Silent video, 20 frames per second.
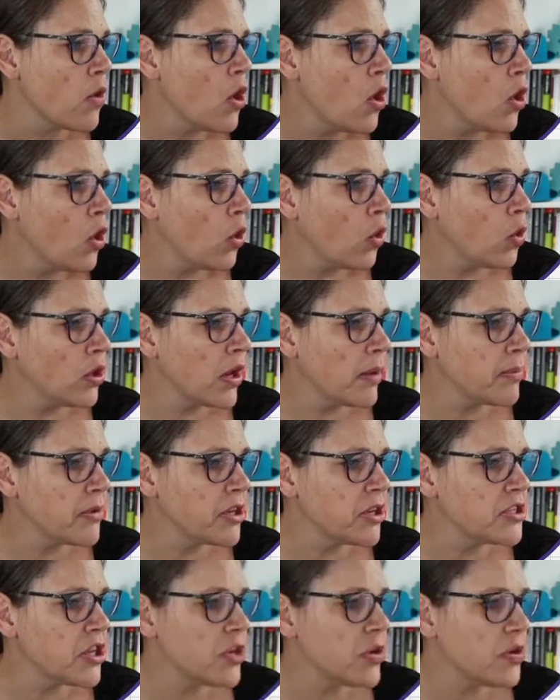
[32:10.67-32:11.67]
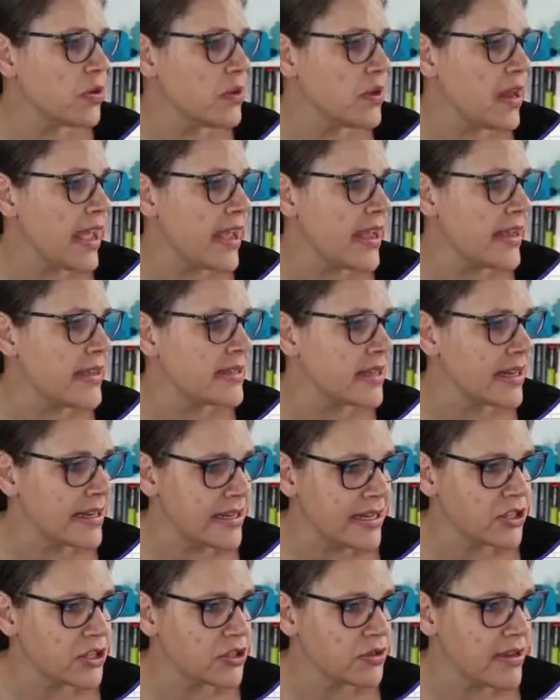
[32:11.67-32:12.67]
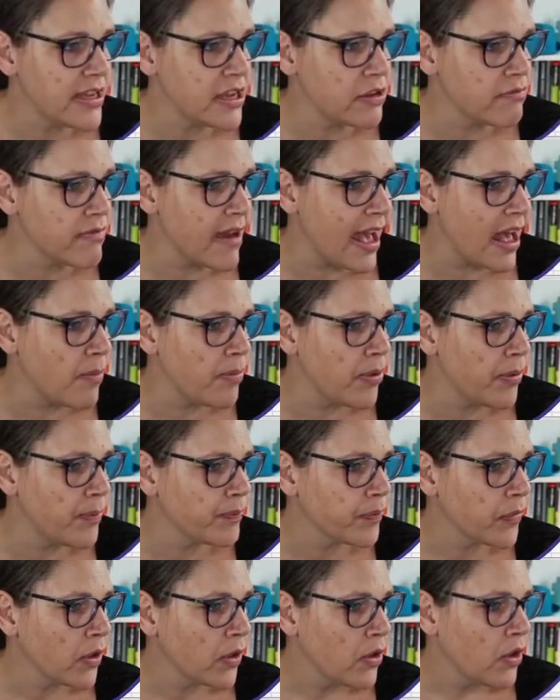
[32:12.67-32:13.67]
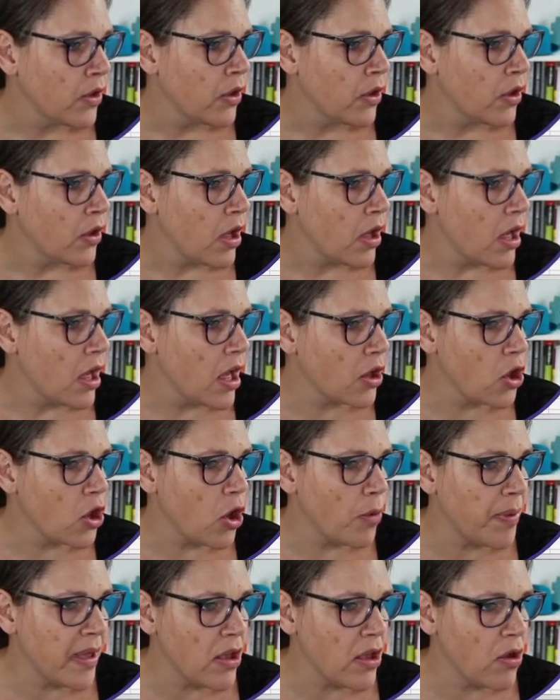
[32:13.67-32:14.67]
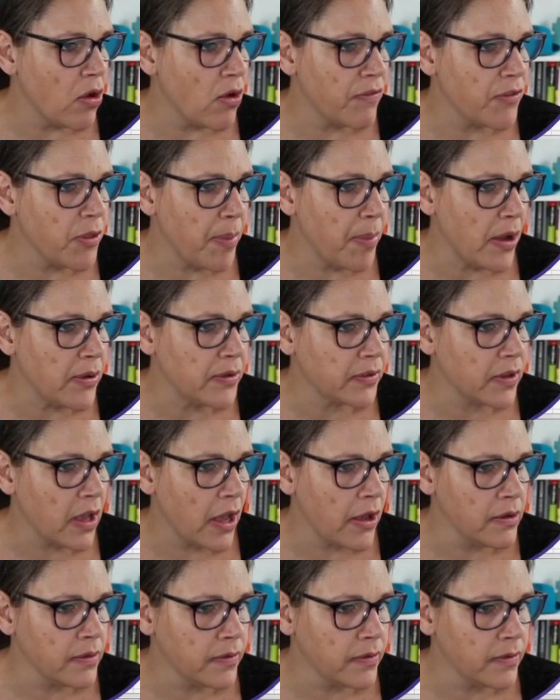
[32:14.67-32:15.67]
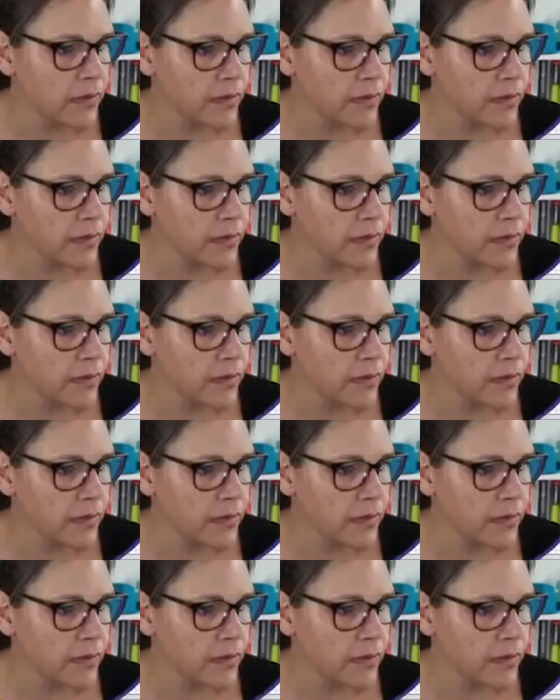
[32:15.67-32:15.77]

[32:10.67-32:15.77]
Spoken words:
all I'm going to do is literally grab a copy of the postcodes.